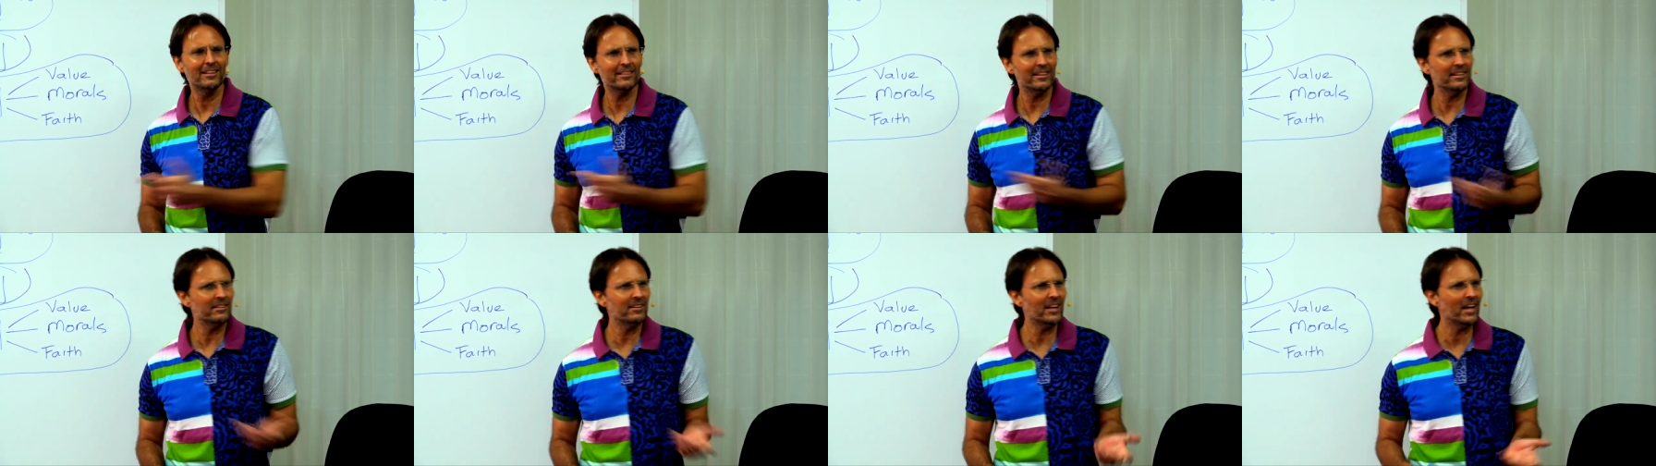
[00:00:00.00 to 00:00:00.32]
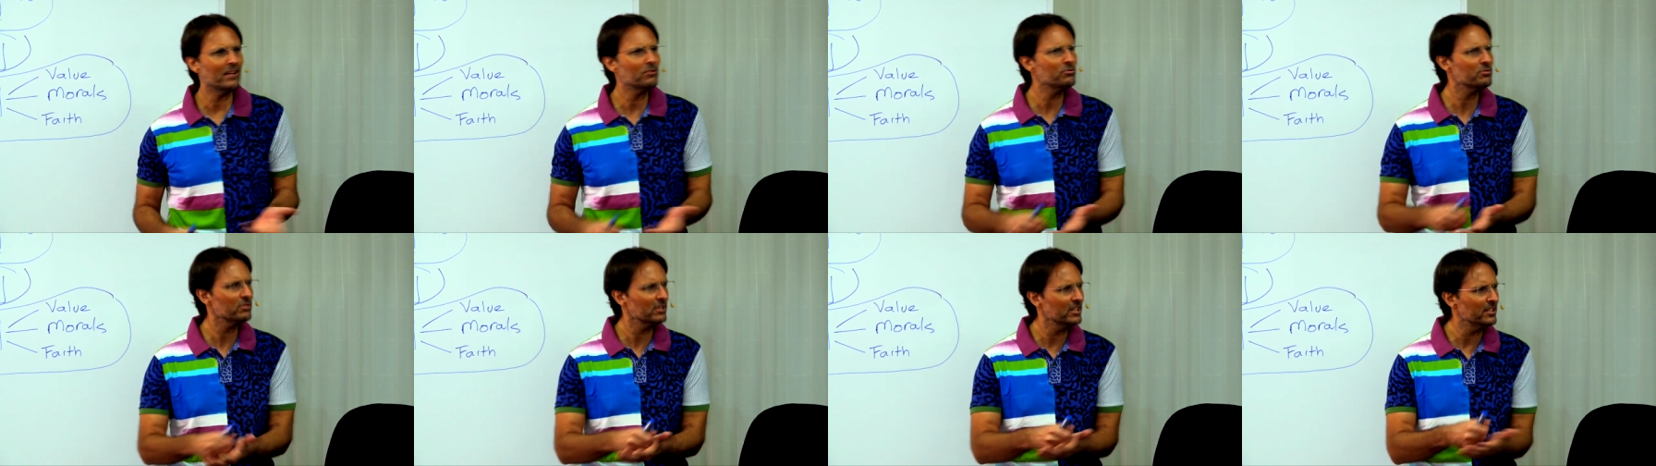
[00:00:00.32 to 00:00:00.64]
then
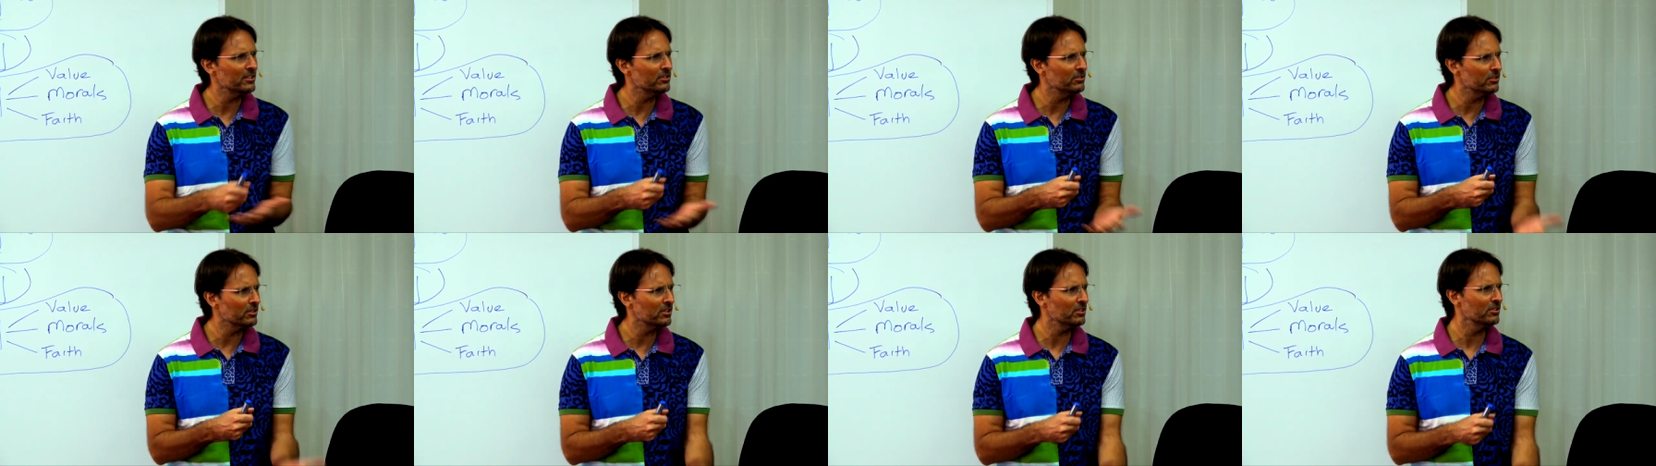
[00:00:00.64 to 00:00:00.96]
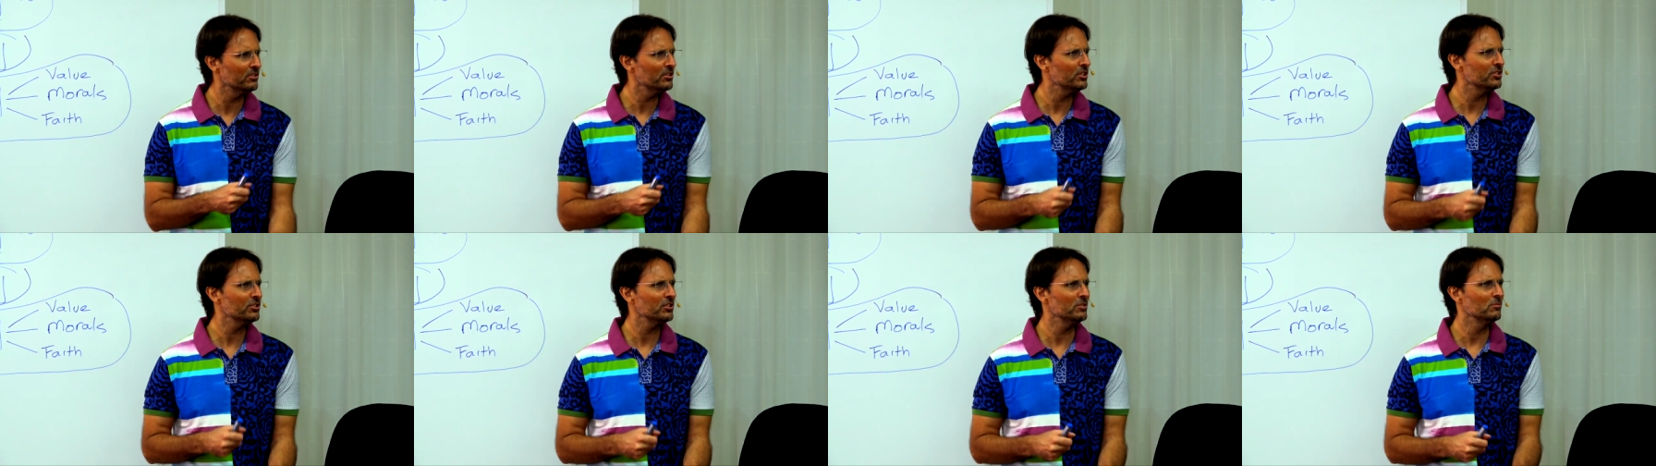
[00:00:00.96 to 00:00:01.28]
naturally your
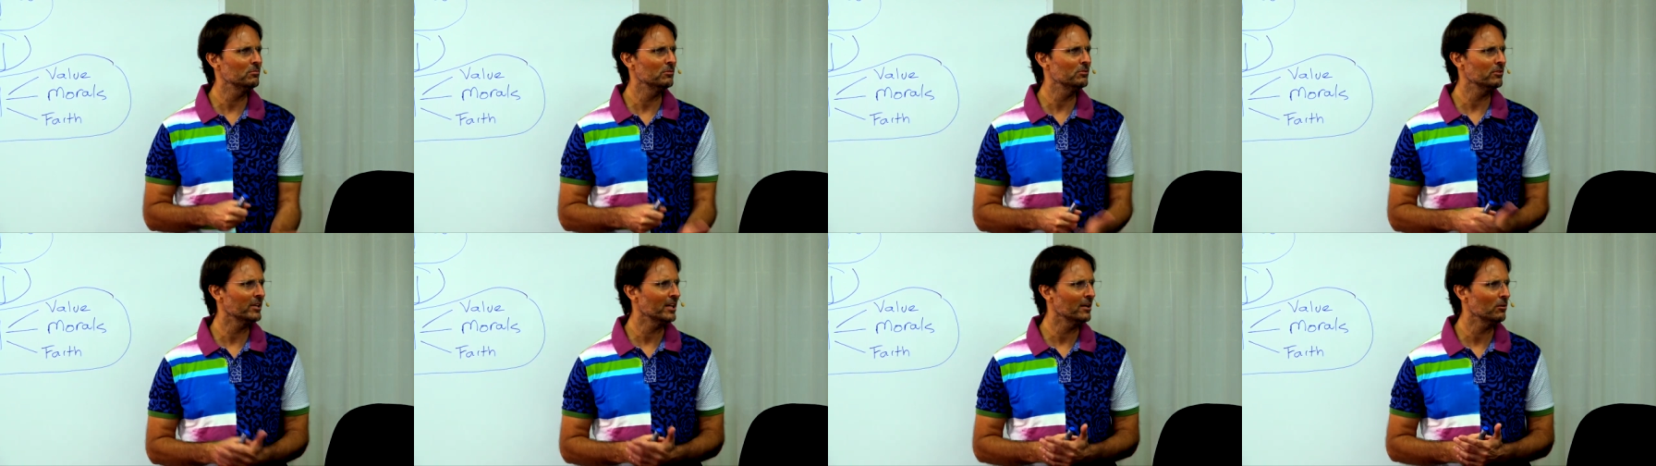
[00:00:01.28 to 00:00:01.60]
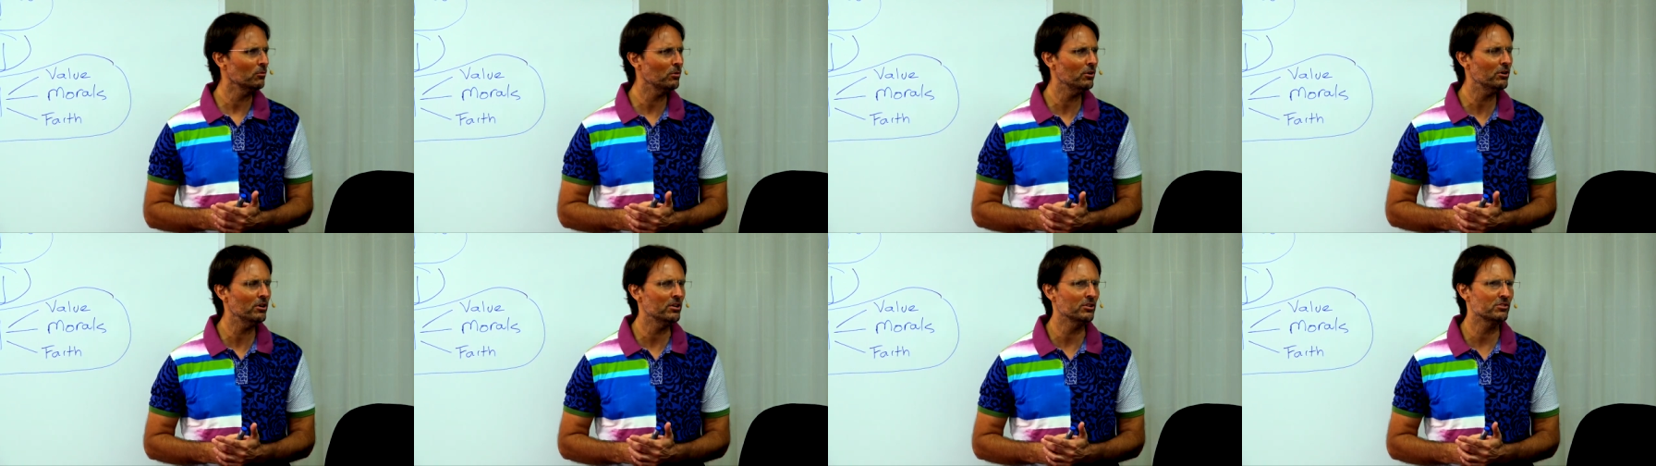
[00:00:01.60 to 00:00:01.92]
condition will
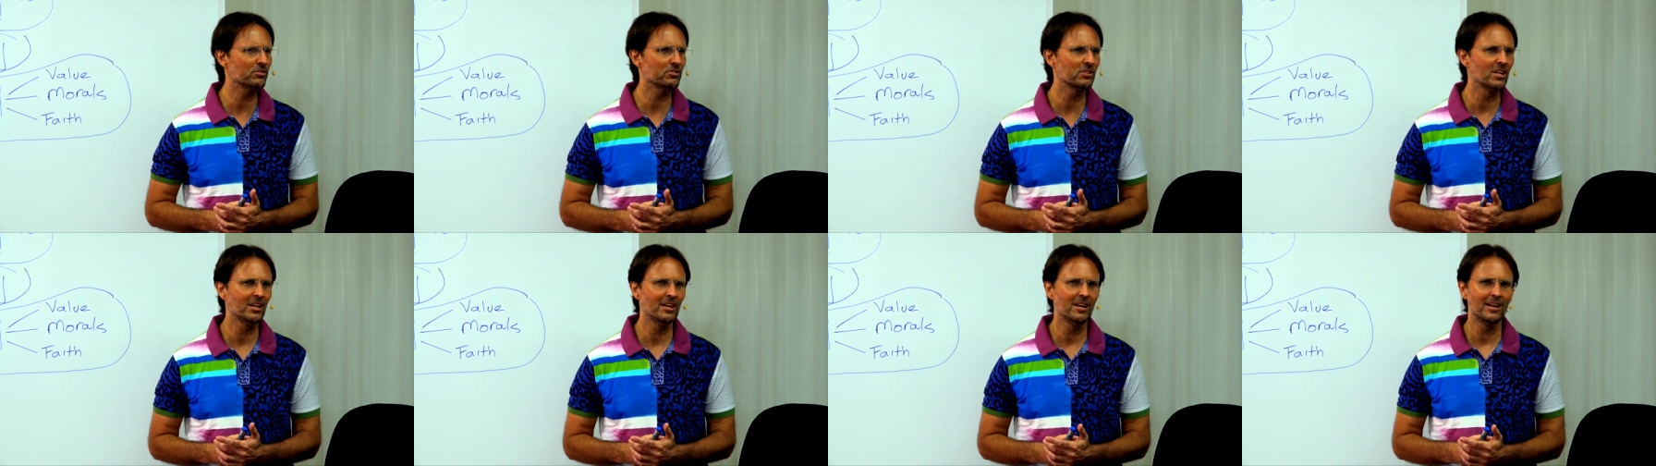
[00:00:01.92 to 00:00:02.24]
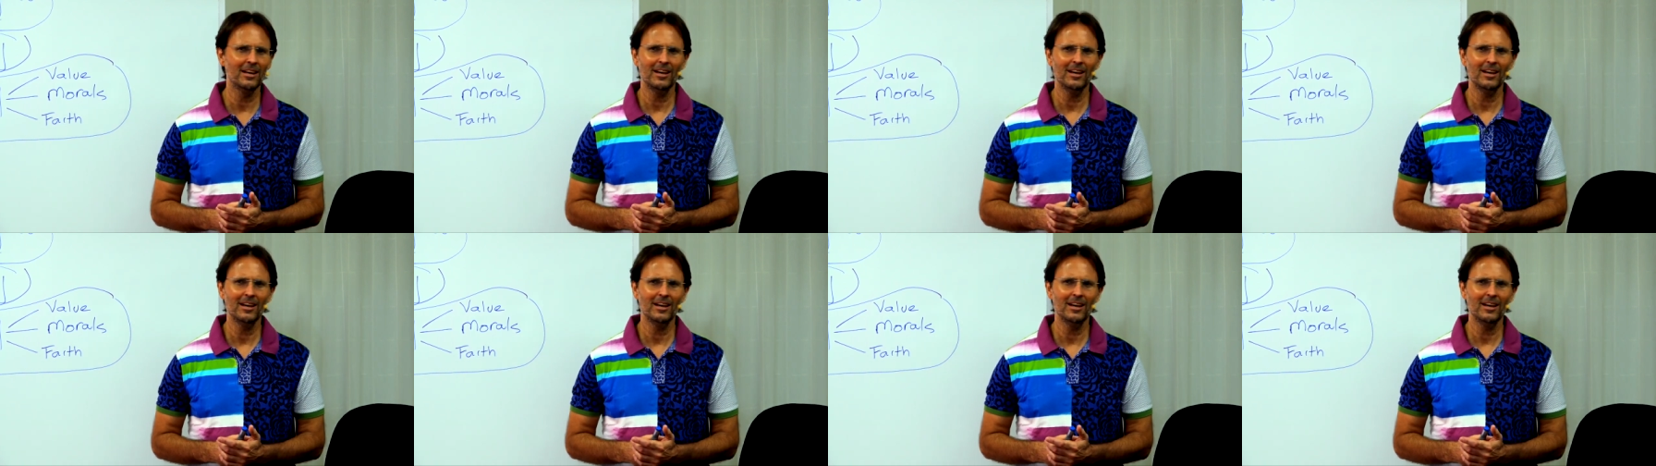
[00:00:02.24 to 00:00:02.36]
get worse.